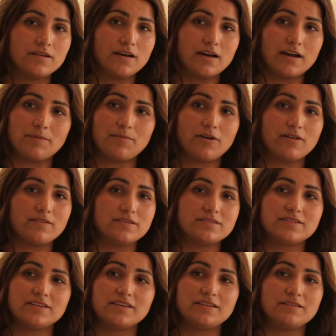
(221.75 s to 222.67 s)
I'd probably
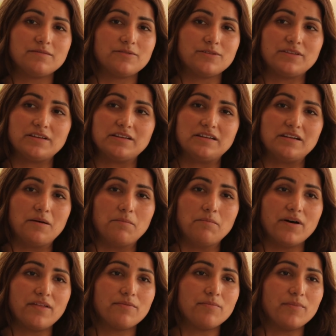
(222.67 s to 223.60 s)
say within a
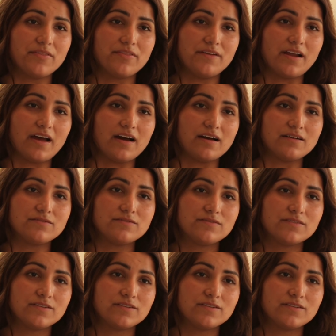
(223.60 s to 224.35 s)
month and a half.